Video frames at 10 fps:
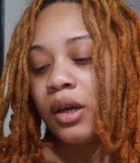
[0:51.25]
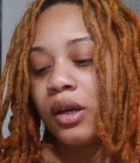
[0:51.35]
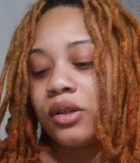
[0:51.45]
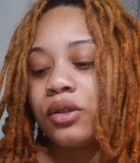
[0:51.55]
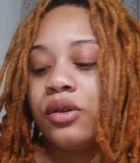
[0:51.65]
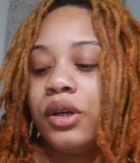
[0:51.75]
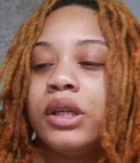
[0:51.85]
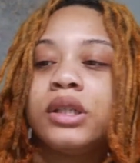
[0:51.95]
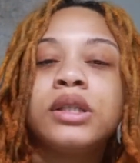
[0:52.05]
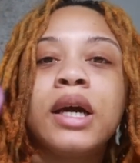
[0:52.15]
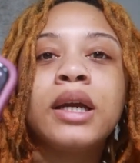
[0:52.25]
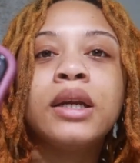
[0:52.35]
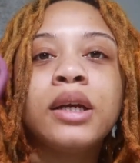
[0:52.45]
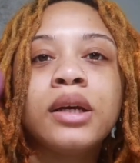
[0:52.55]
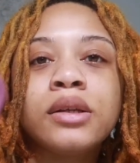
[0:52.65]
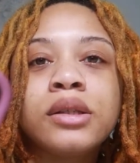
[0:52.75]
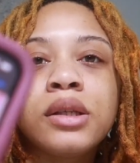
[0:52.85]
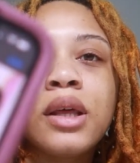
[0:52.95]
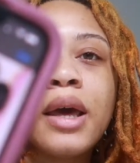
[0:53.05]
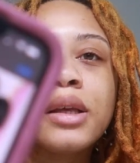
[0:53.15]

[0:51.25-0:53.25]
I screenshotted it. See that?